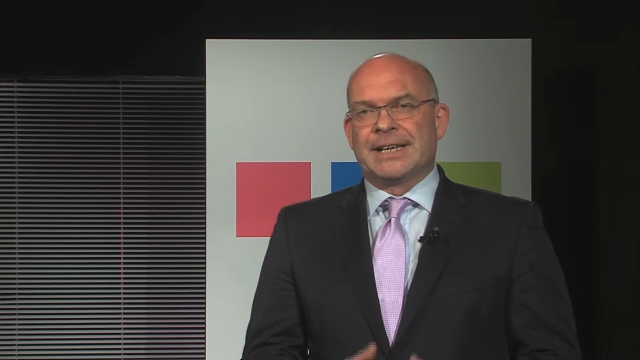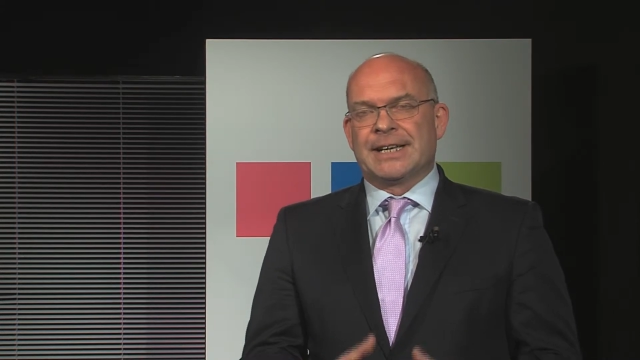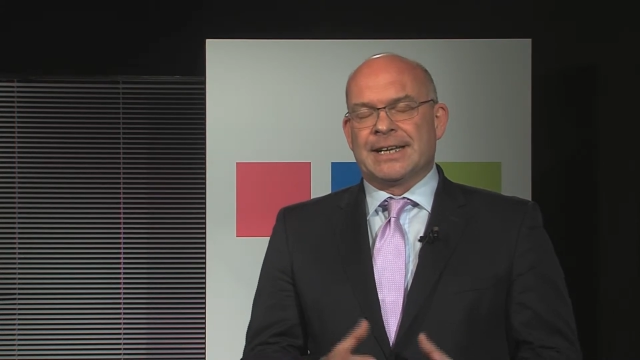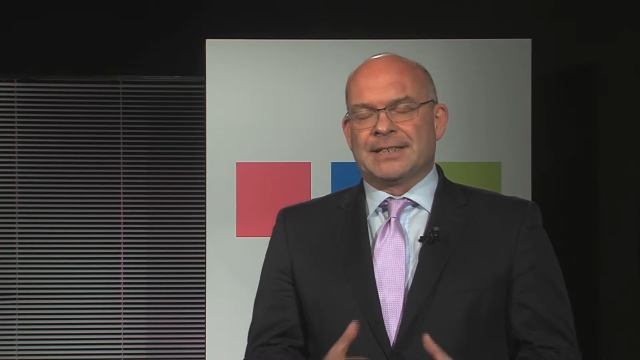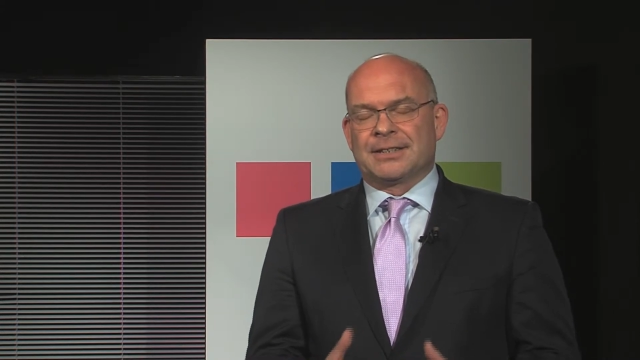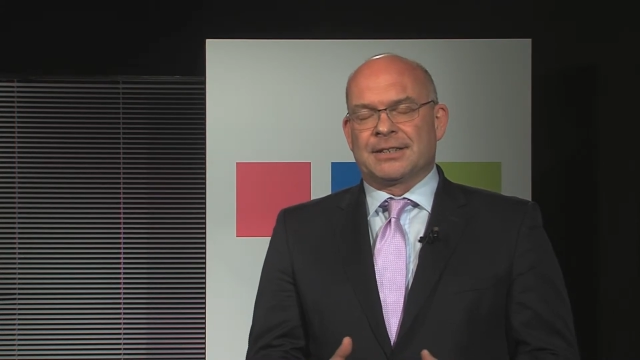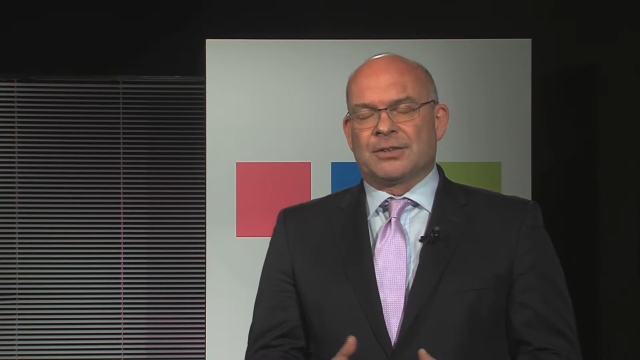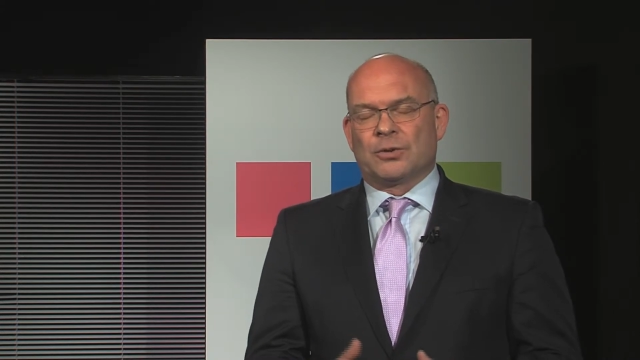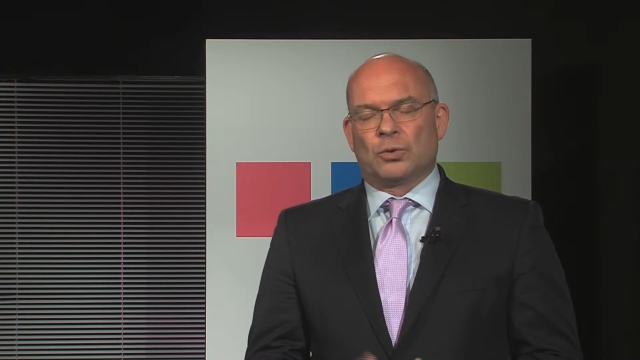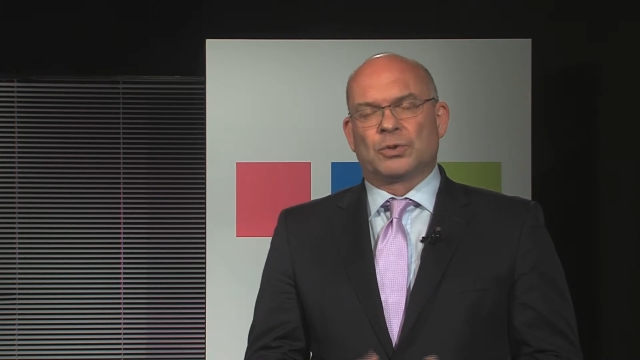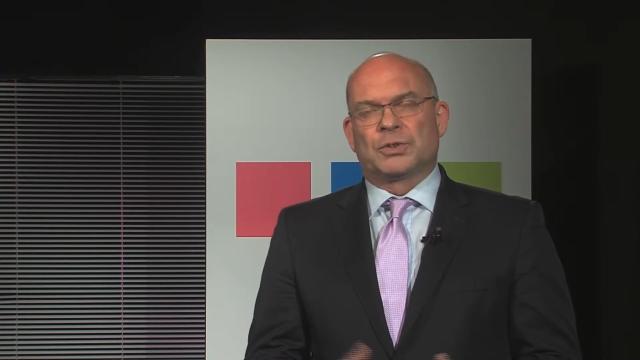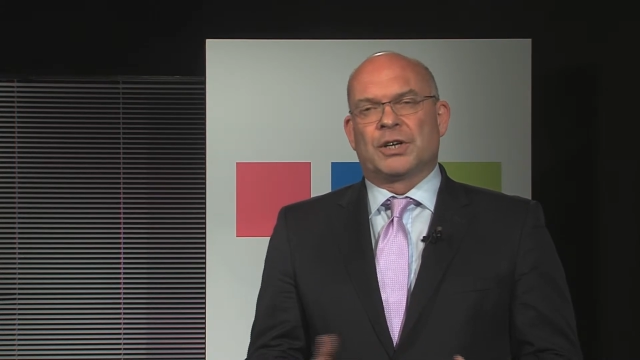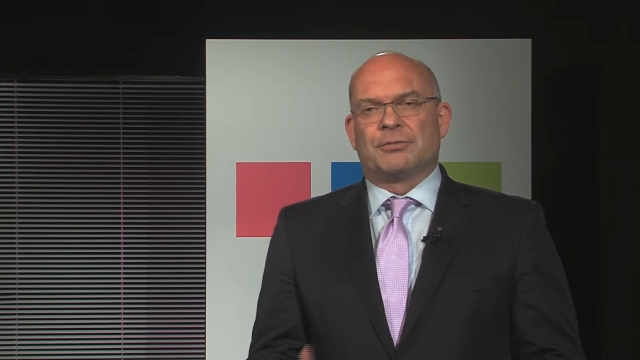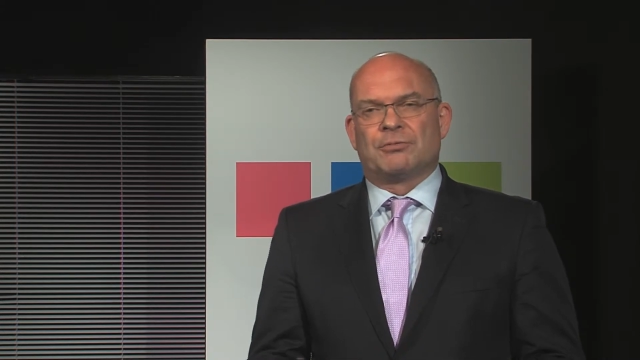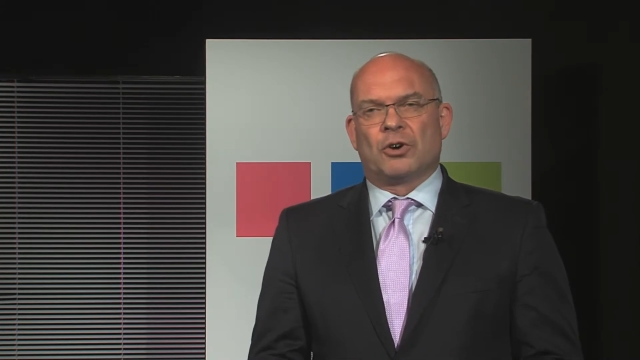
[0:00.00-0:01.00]
is that
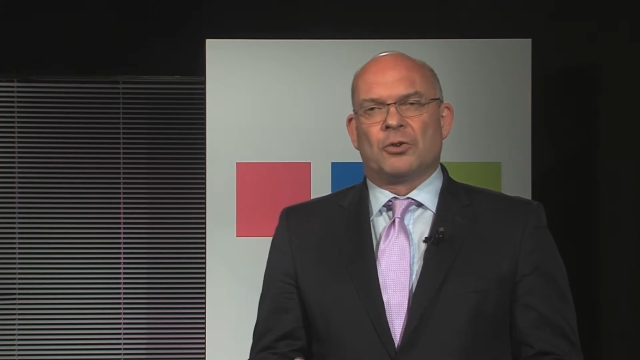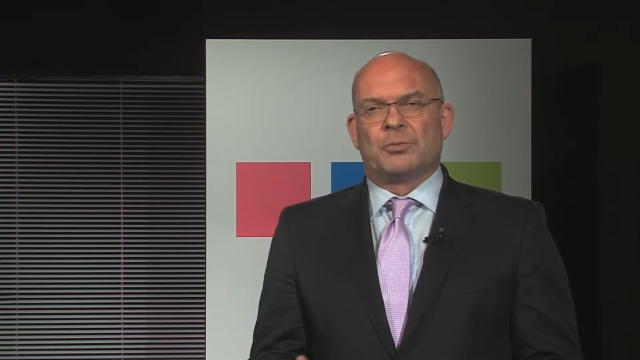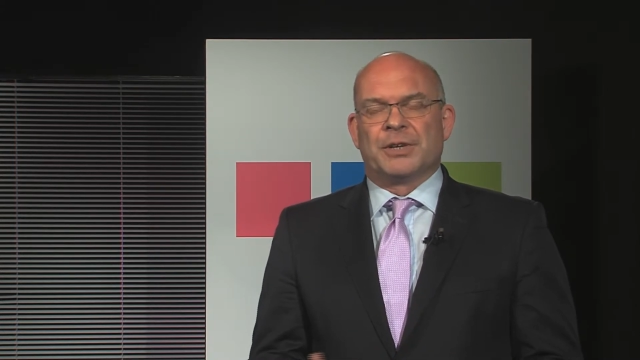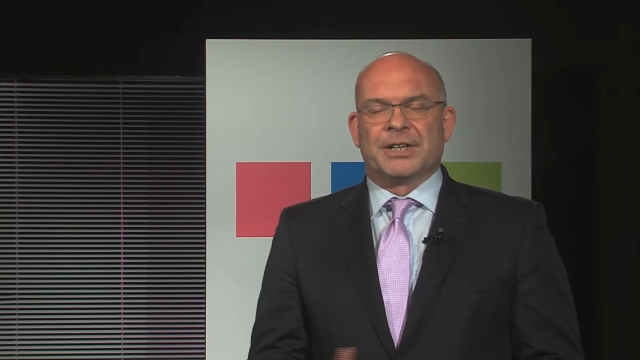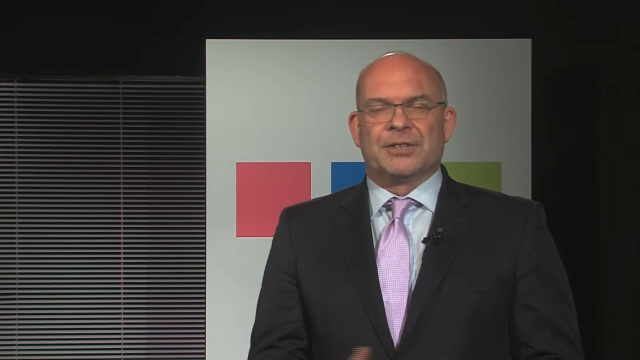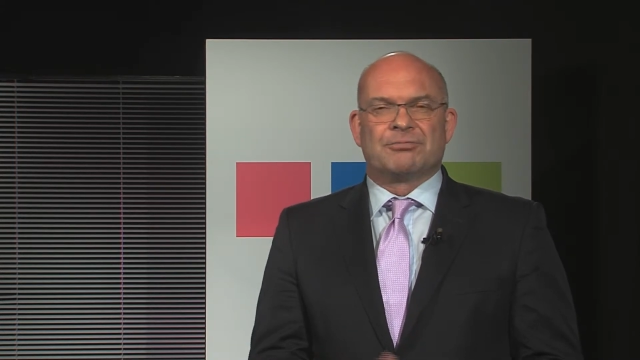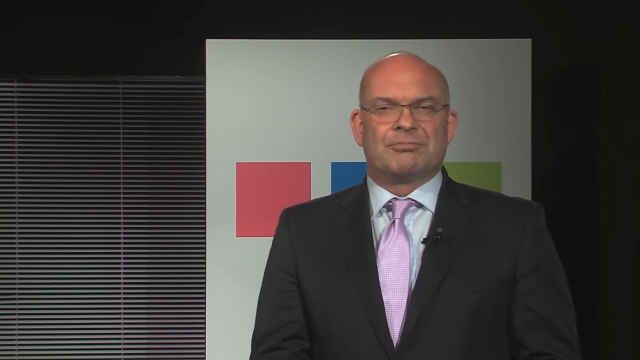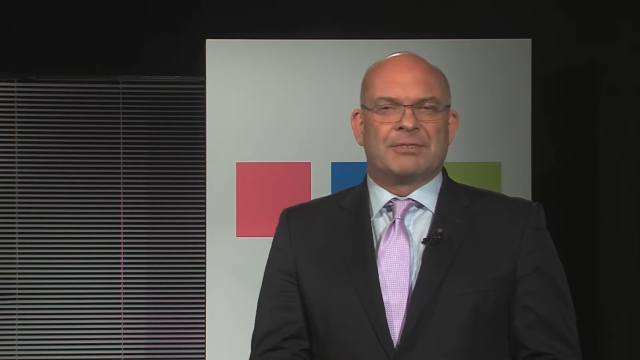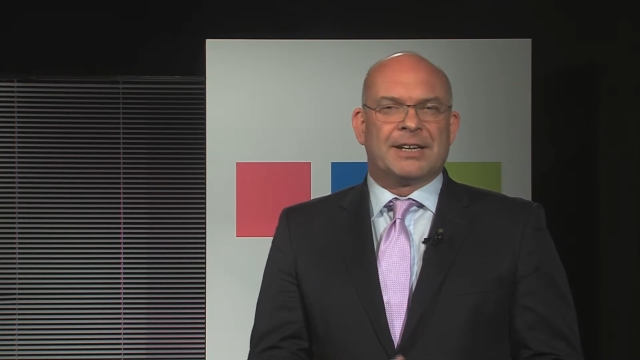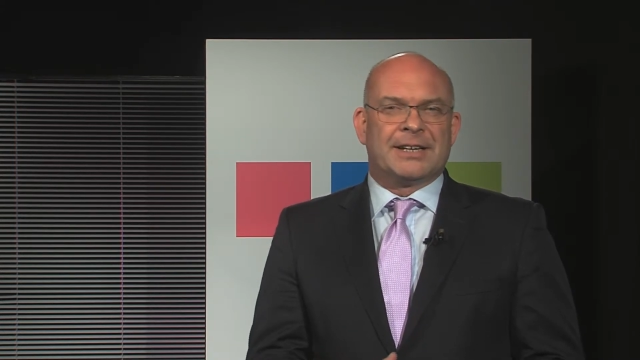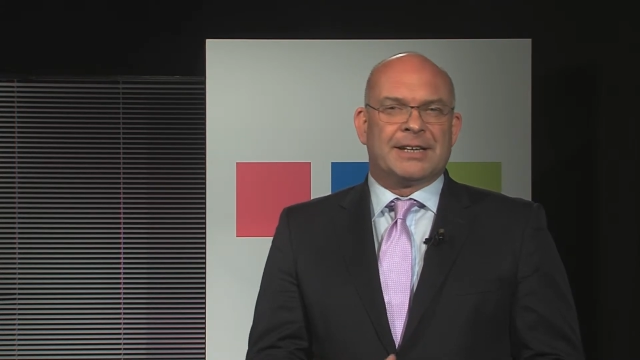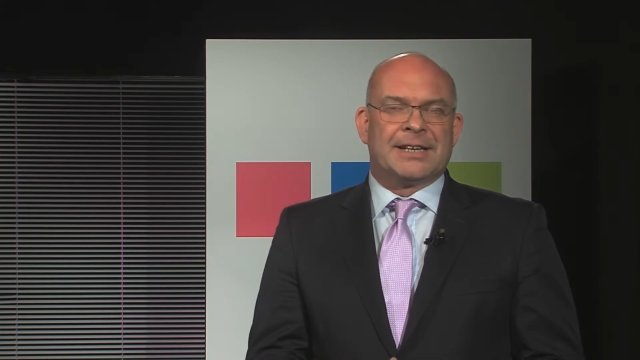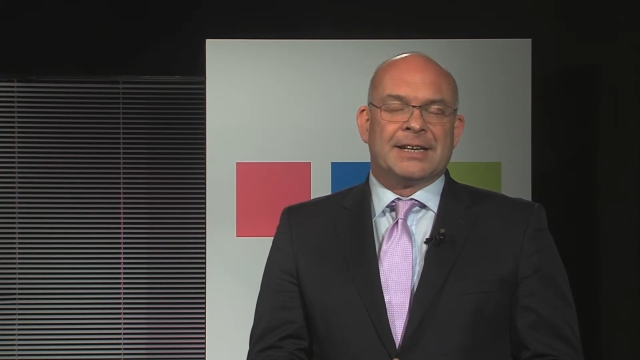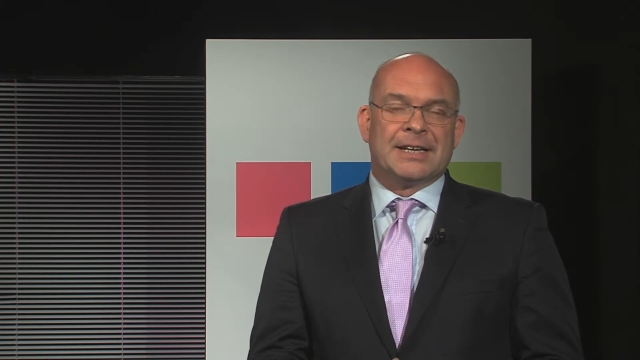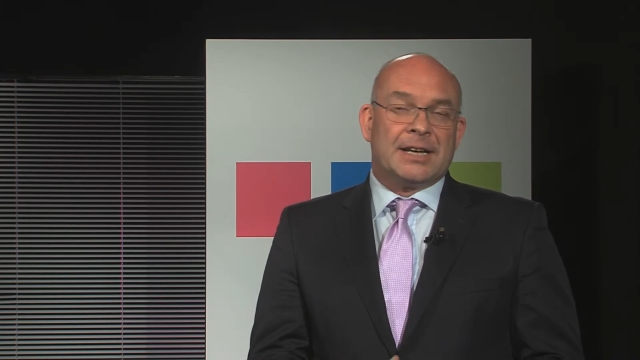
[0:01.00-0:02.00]
auto enrolment is
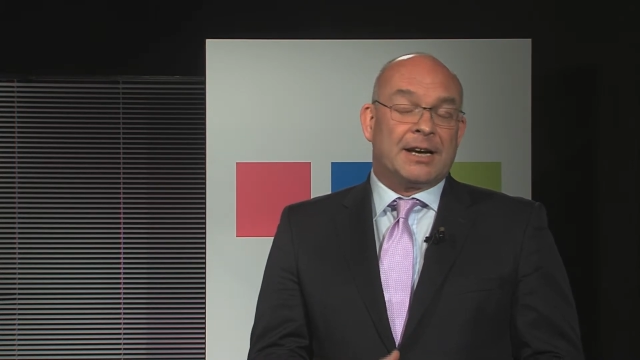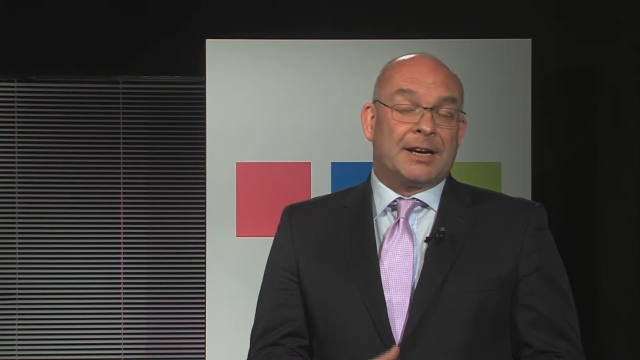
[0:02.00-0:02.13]
really